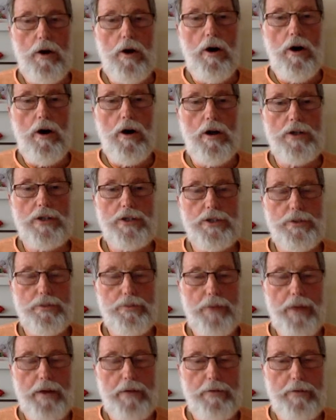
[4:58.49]
all should
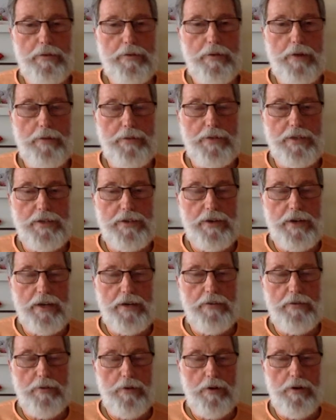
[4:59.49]
benefit from this
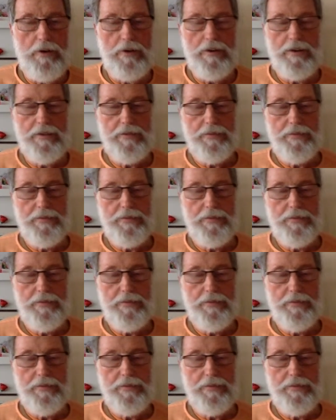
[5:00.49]
rainfall.